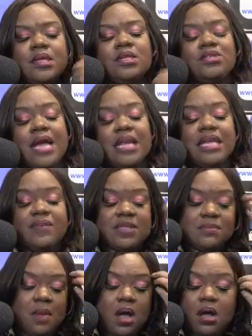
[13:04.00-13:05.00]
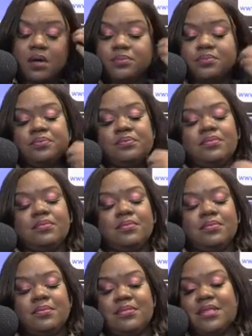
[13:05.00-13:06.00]
Trying to leave his mark.
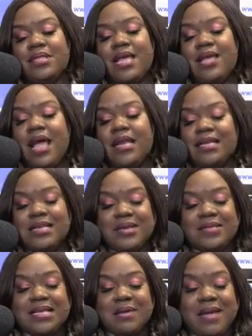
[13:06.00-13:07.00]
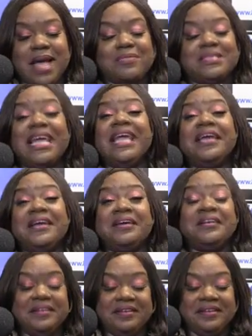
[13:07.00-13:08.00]
Say, y'all need to know something. I was here.
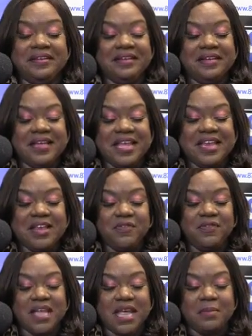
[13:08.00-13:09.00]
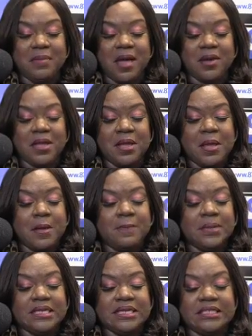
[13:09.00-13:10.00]
And don't forget about it.
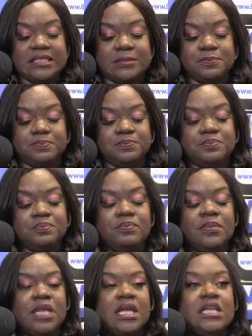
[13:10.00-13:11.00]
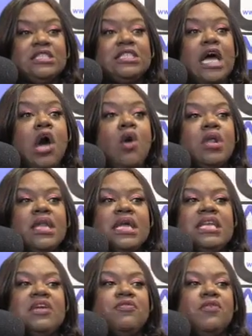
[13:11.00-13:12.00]
But listen, totally
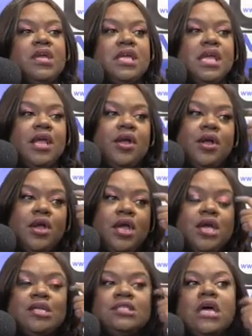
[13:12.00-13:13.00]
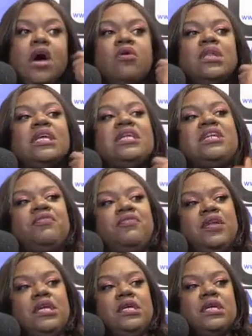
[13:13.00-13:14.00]
different year, totally
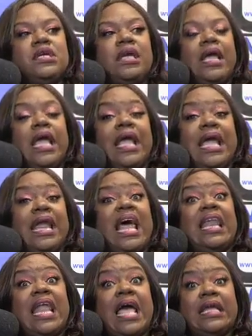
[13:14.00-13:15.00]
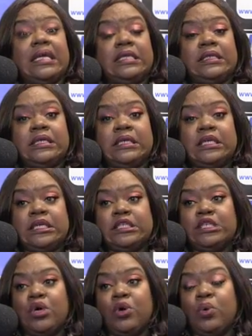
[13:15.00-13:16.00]
different look, and I like it.
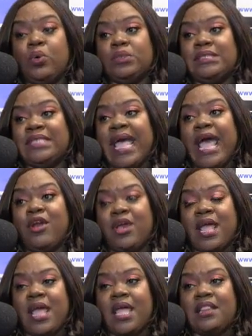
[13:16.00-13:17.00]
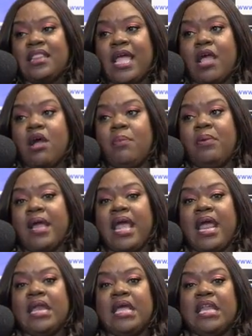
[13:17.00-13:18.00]
So Saturday, they are
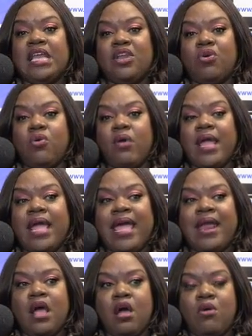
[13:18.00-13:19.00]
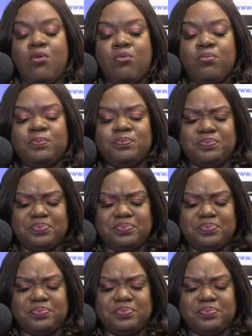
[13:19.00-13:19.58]
playing Illinois at home,